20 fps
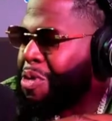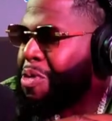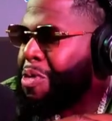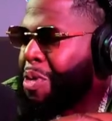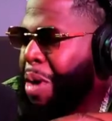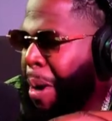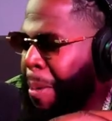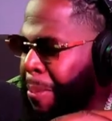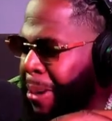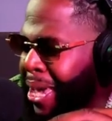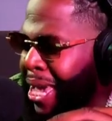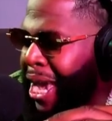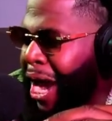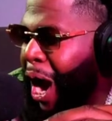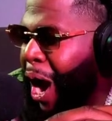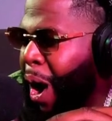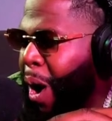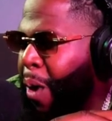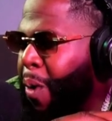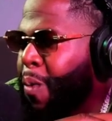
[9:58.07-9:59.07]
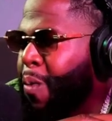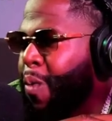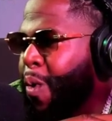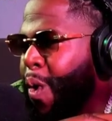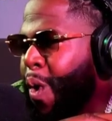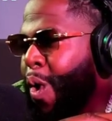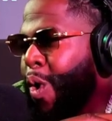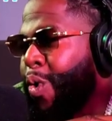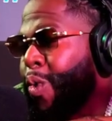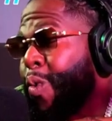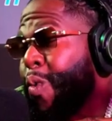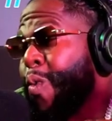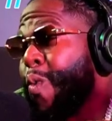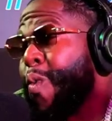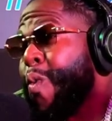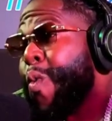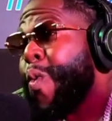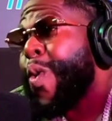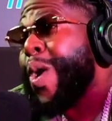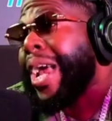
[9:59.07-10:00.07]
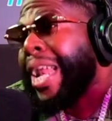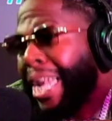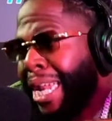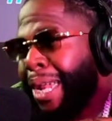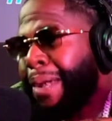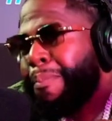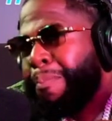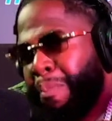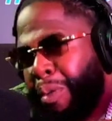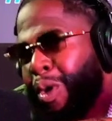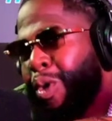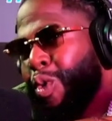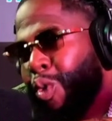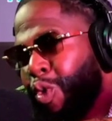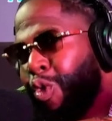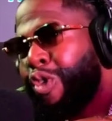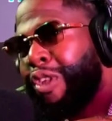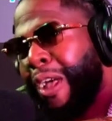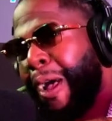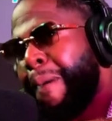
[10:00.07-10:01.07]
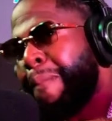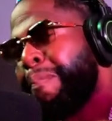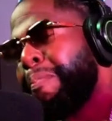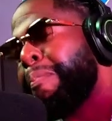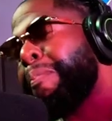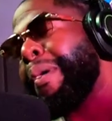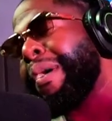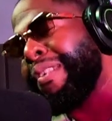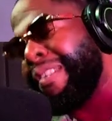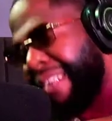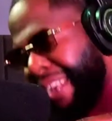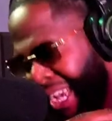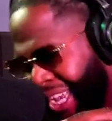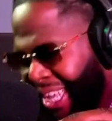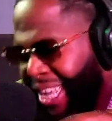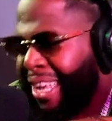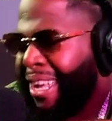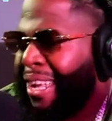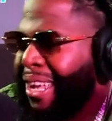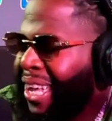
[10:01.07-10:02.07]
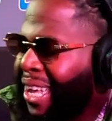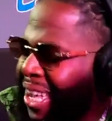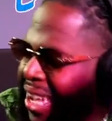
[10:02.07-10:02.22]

Grammy Award winning producer, Masai.